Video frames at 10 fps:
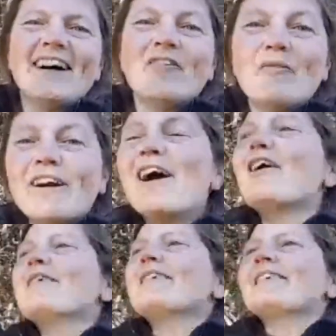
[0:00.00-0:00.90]
Where are
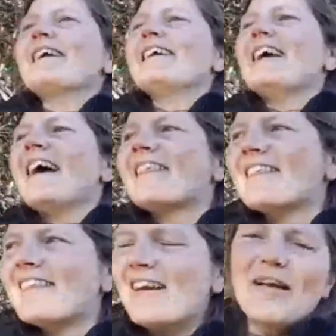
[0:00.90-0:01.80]
we today?
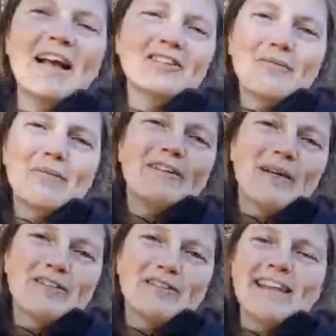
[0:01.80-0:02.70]
Yes, I actually meant to
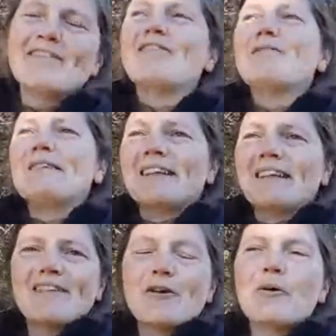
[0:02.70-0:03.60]
mention that in the very beginning.
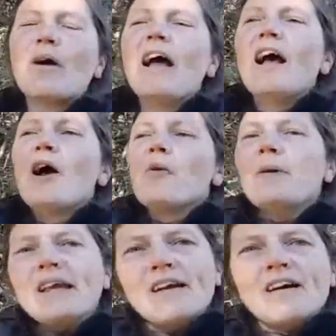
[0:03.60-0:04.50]
So
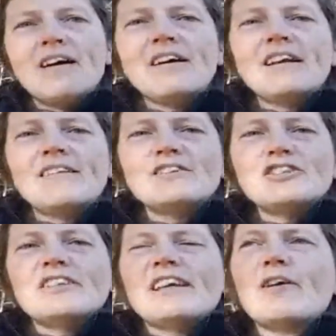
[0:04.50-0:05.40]
we are in the
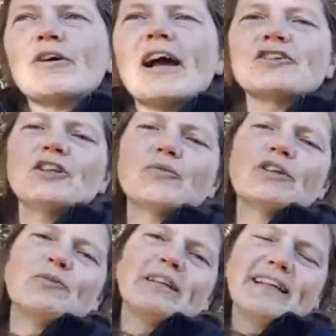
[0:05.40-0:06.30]
GTA. We're actually in
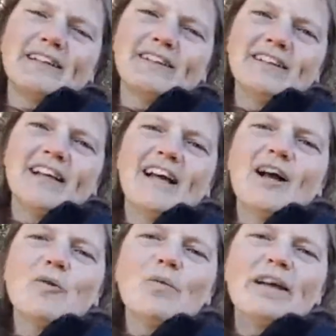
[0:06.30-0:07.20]
Richmond Hill.
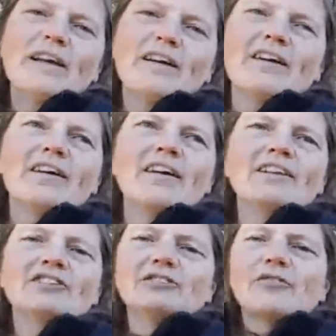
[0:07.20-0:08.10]
We are
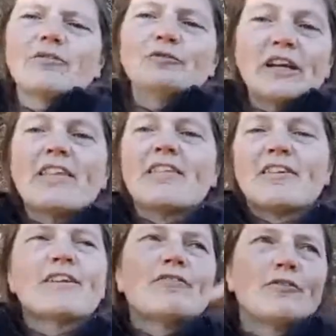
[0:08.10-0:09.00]
just
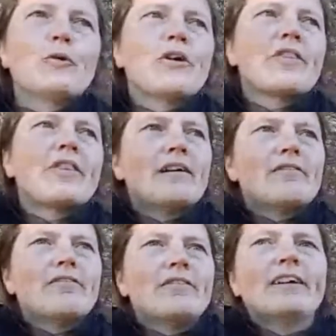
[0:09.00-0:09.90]
kind of north of
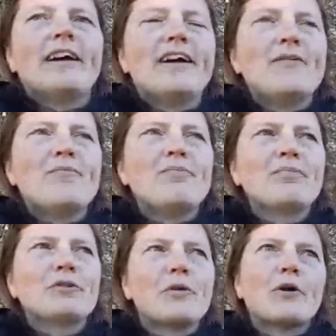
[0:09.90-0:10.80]

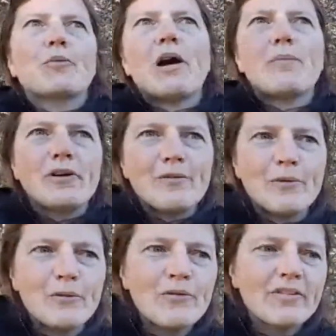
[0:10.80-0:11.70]
Toronto proper, I
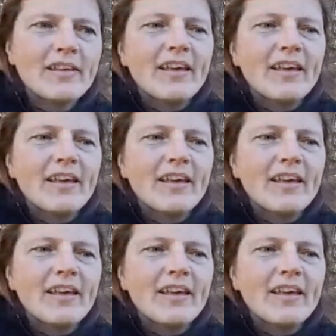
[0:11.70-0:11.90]
suppose.